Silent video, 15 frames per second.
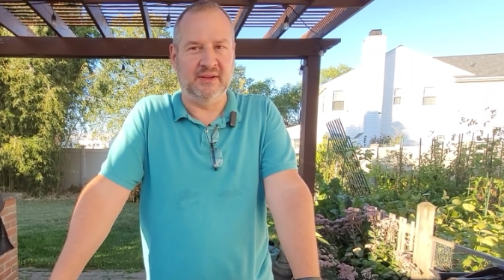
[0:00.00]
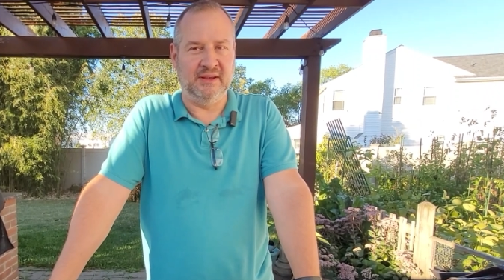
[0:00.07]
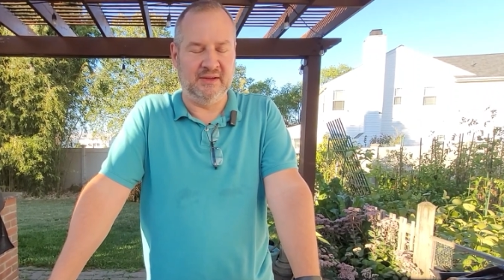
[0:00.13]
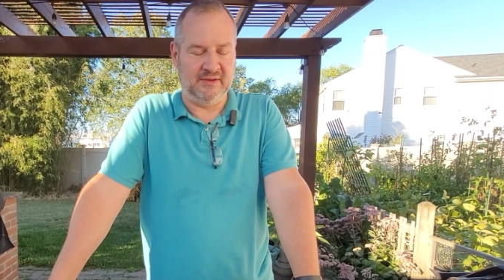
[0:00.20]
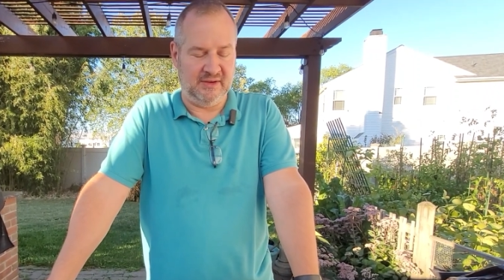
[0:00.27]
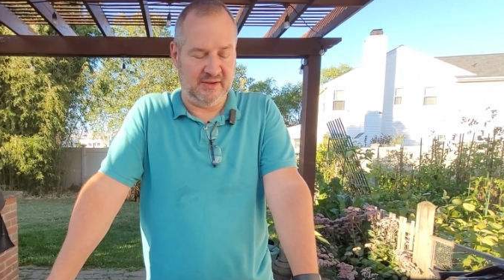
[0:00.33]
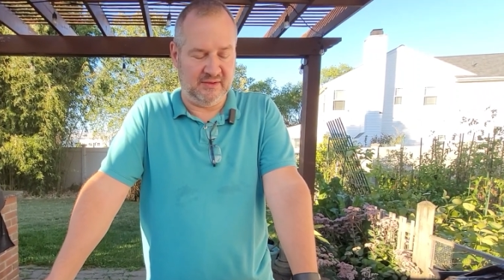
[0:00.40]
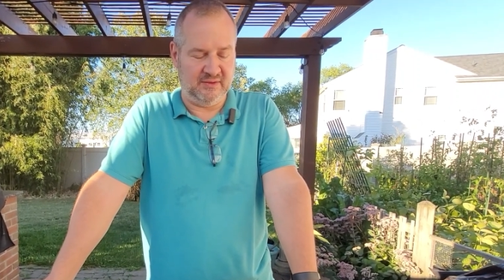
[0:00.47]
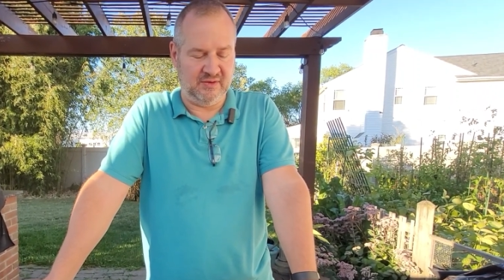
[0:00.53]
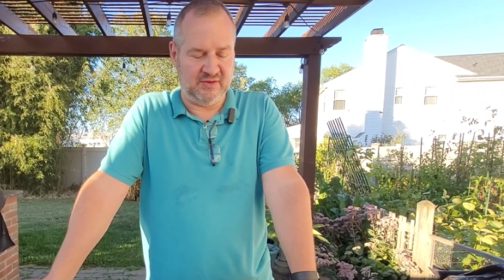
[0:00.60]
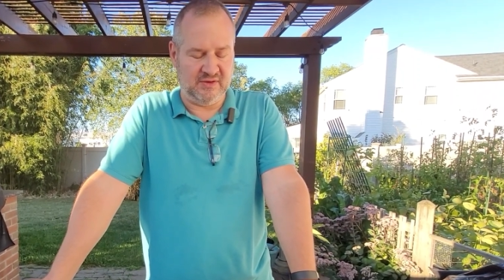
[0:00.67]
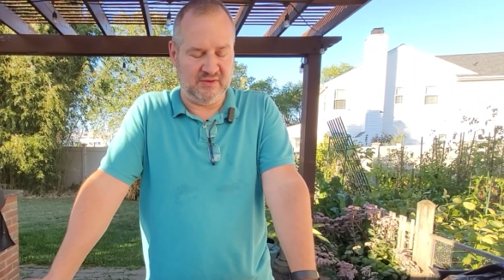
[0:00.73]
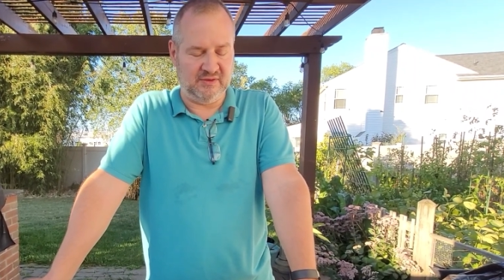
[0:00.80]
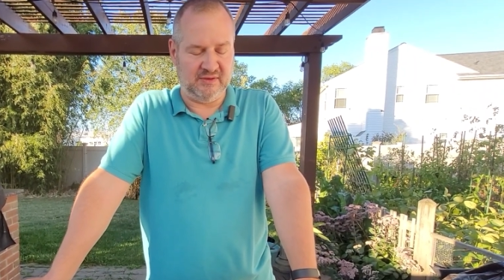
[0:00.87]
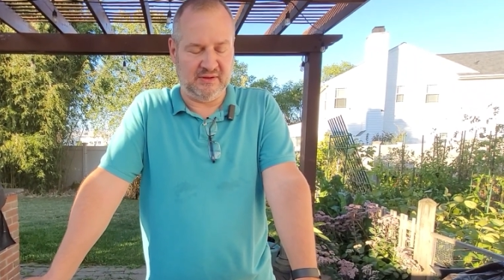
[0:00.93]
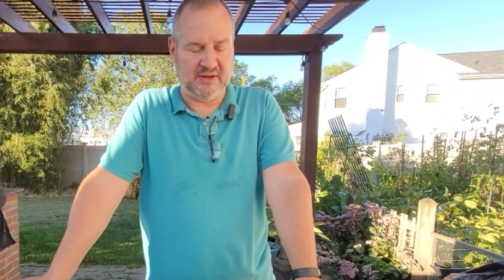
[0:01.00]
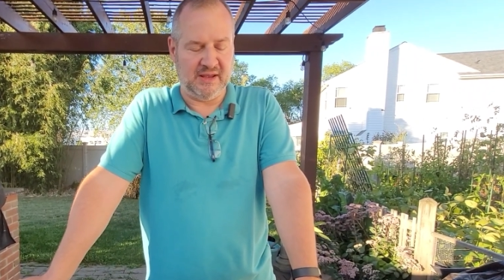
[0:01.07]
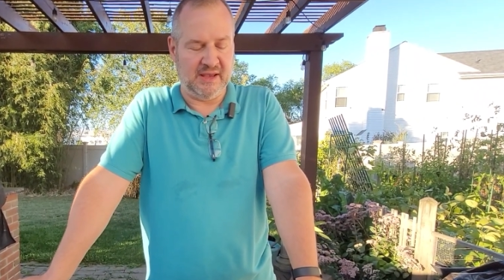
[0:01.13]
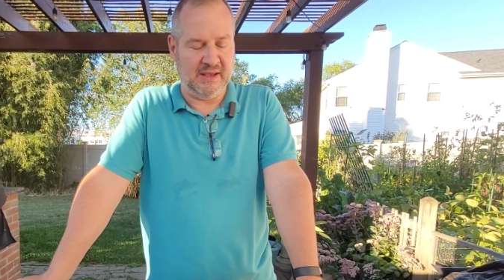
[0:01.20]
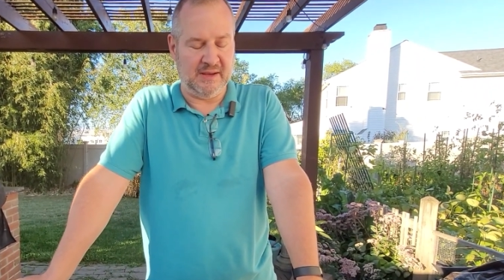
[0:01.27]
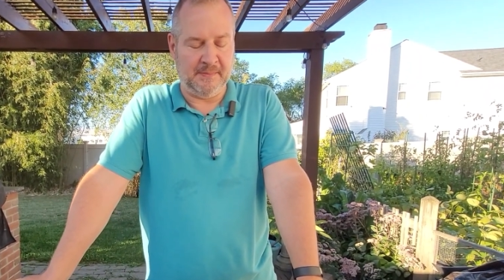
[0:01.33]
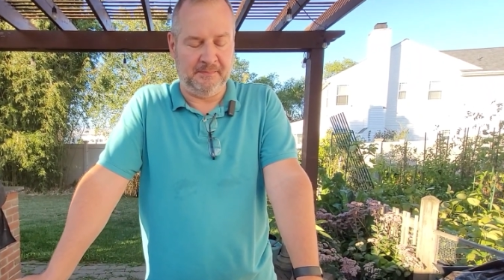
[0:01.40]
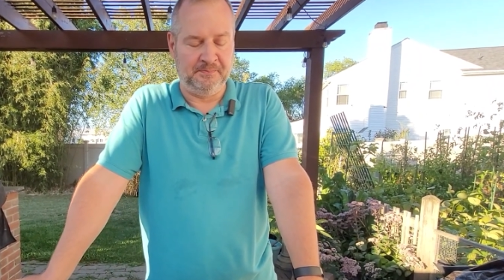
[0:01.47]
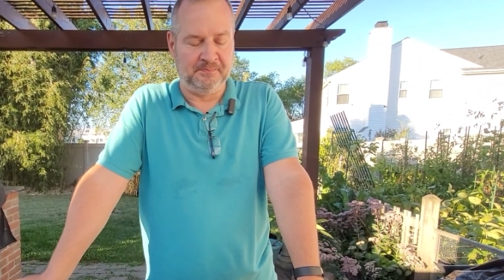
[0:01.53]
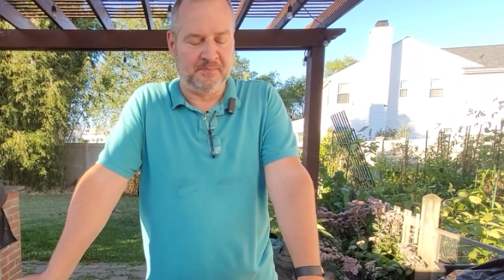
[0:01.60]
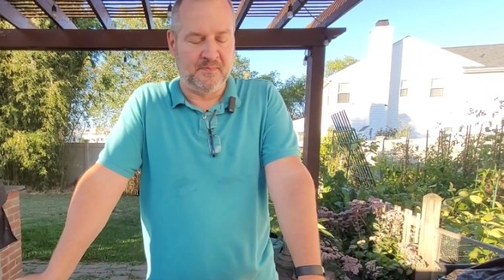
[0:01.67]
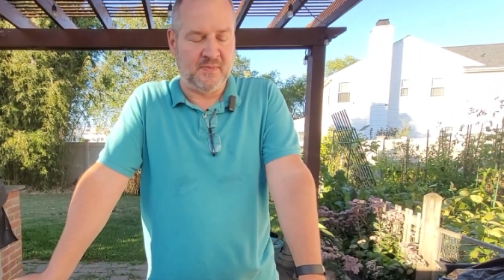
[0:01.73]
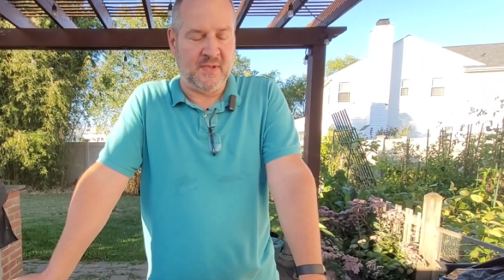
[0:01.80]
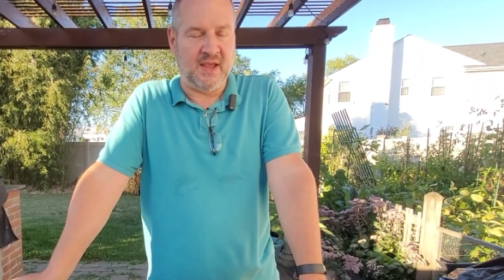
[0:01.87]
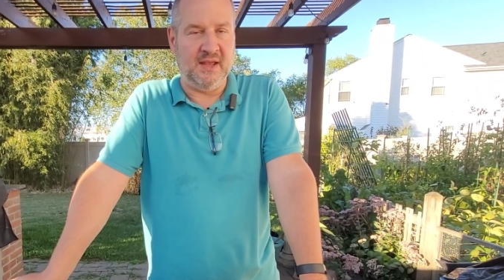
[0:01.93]
It is just like,
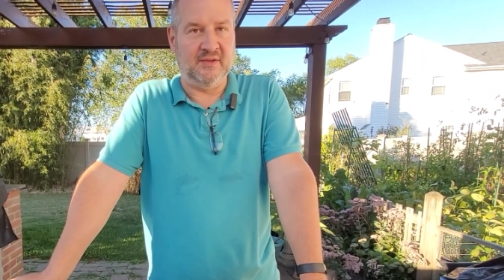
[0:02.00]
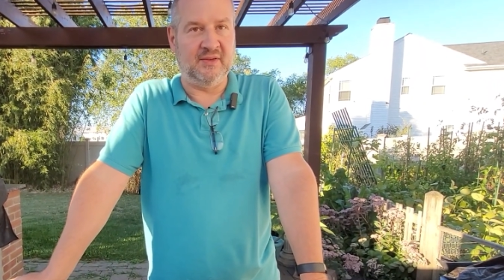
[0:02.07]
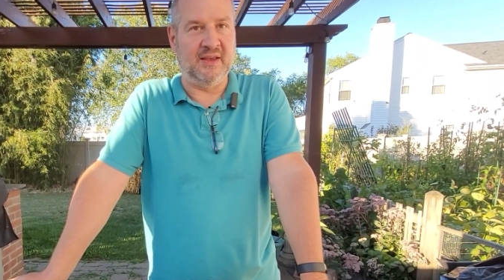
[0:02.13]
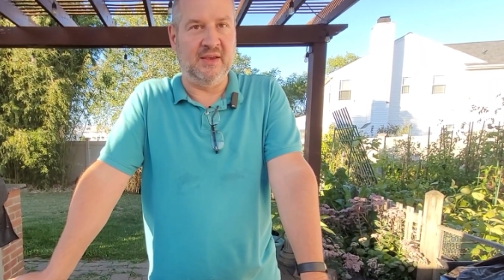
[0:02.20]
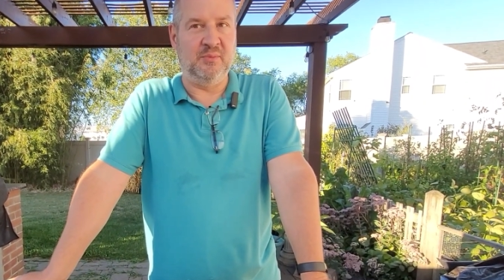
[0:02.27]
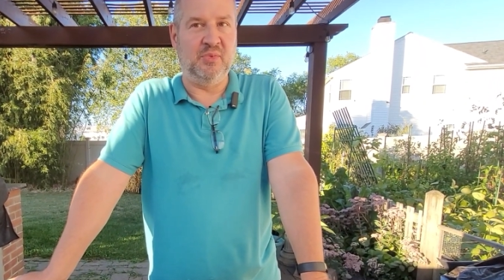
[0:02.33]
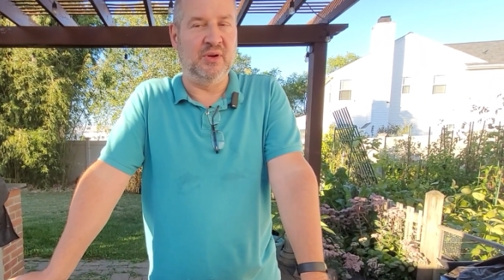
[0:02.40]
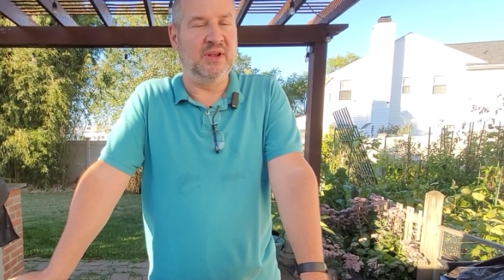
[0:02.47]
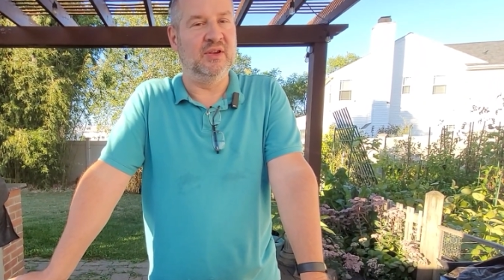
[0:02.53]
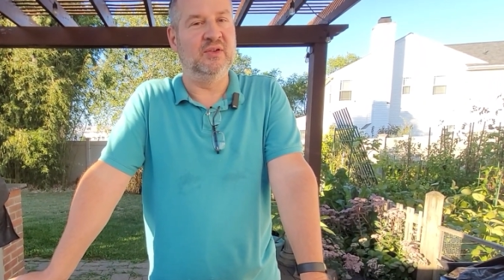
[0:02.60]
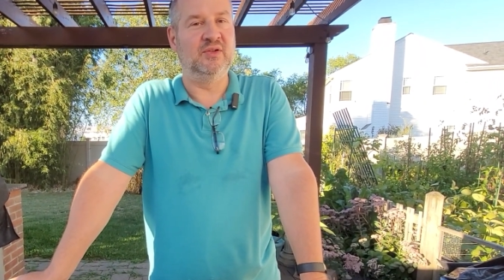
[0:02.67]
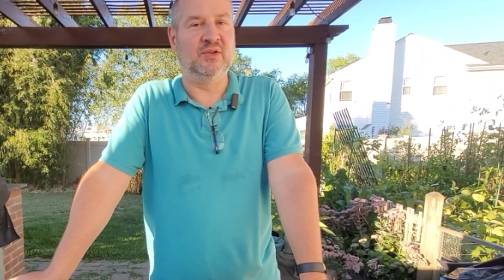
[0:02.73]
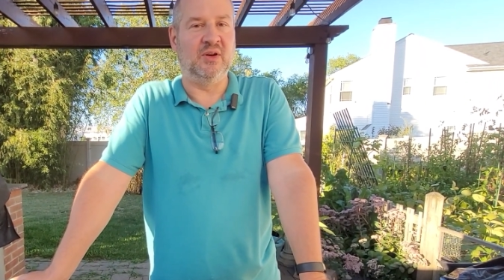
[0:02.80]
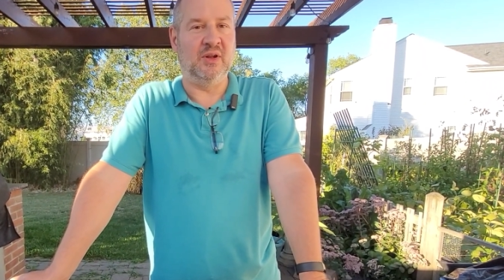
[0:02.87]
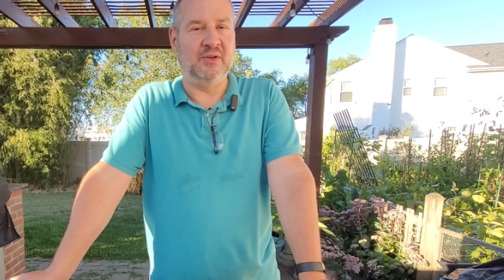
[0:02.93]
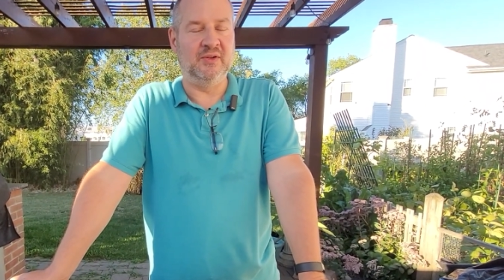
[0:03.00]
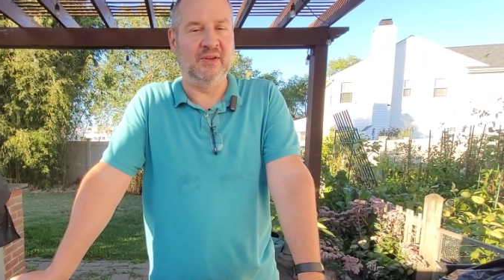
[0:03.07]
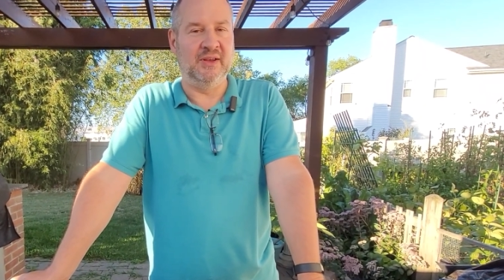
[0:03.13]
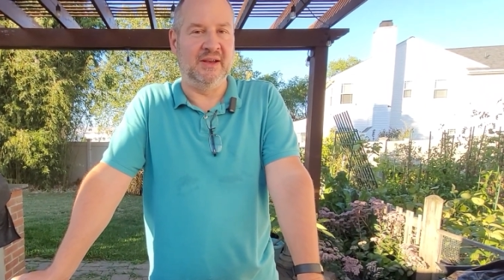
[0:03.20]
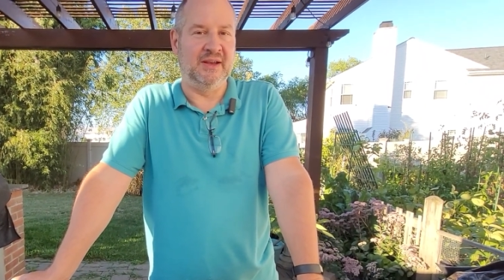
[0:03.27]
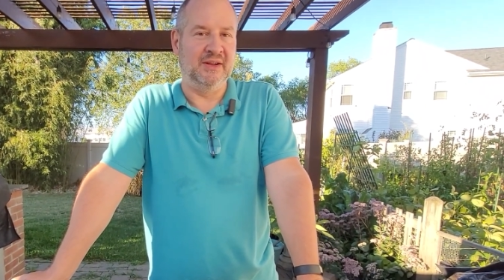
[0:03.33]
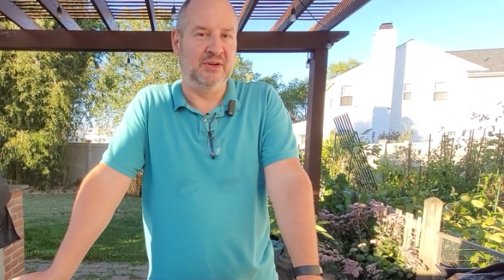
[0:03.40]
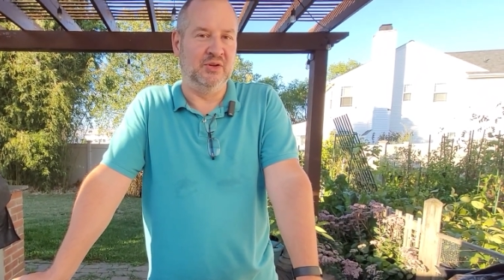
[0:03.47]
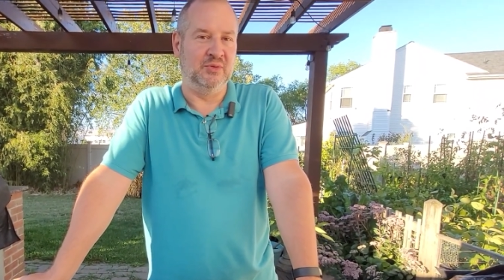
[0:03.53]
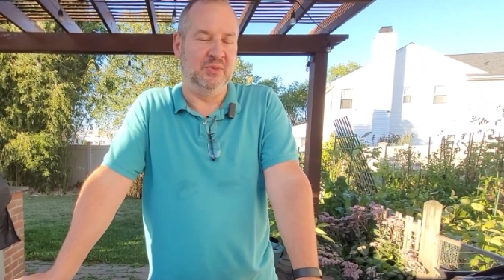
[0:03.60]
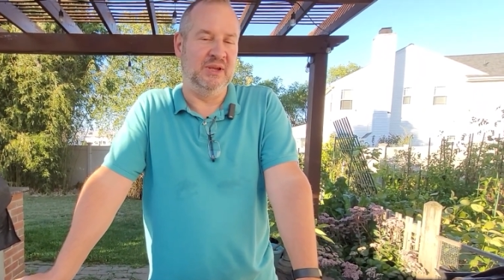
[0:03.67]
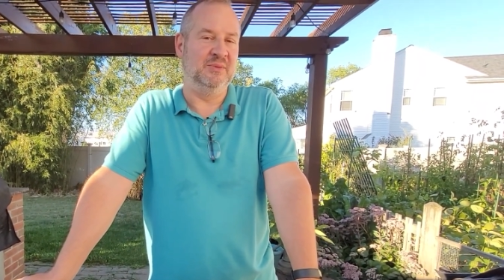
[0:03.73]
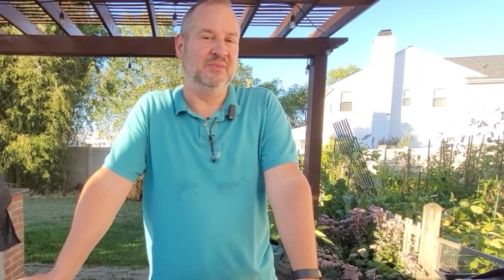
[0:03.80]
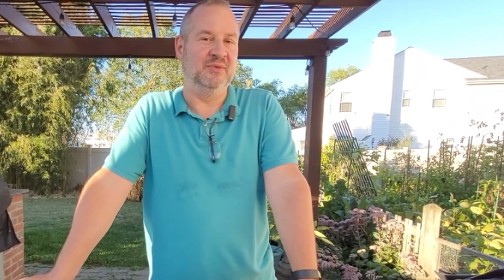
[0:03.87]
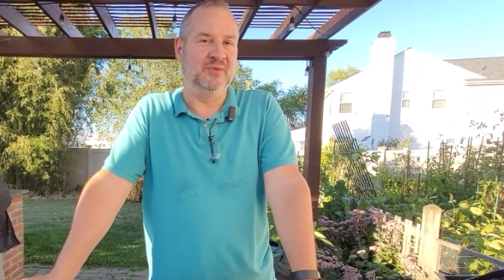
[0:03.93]
it's like putting salt on your
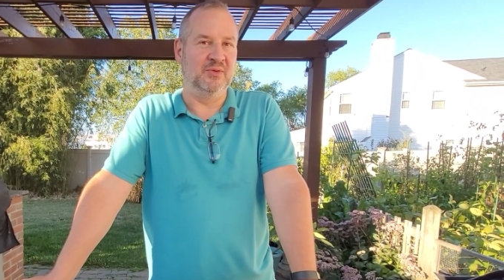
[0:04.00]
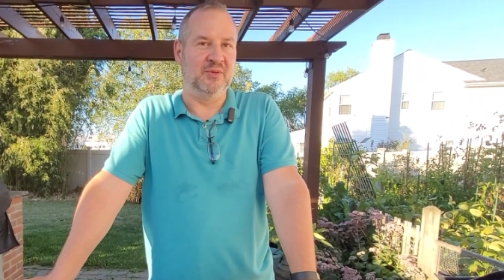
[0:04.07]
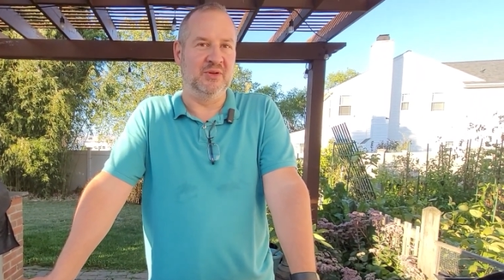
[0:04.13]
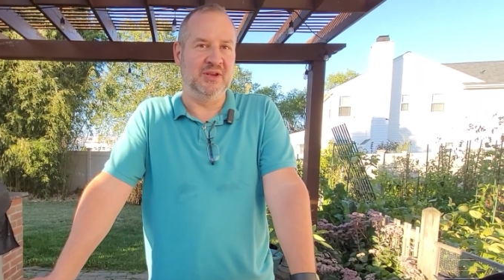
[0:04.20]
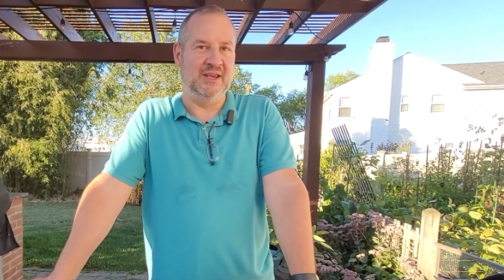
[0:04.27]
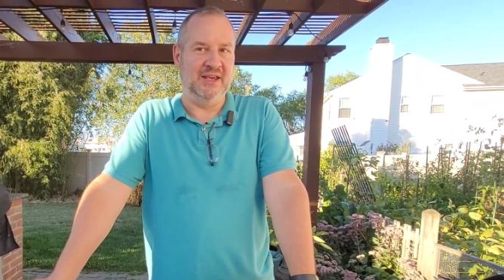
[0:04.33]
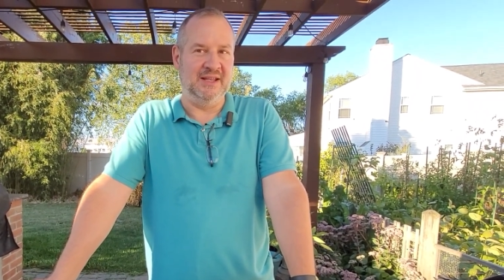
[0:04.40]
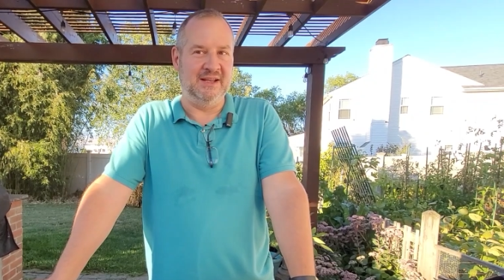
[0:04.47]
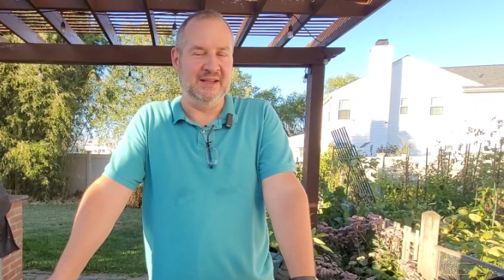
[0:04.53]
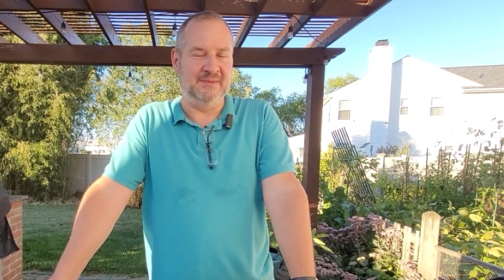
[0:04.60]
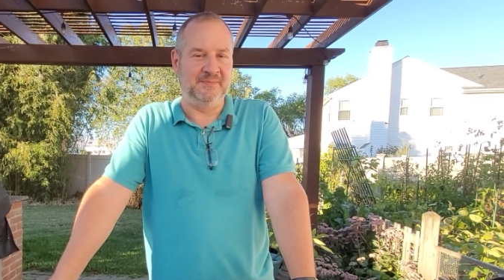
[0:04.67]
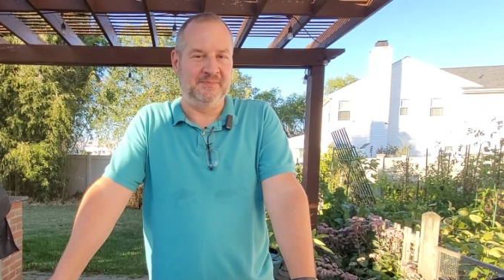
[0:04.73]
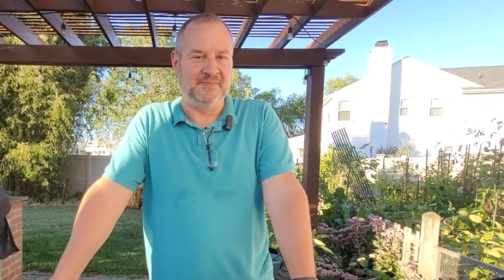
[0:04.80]
meat before you eat it.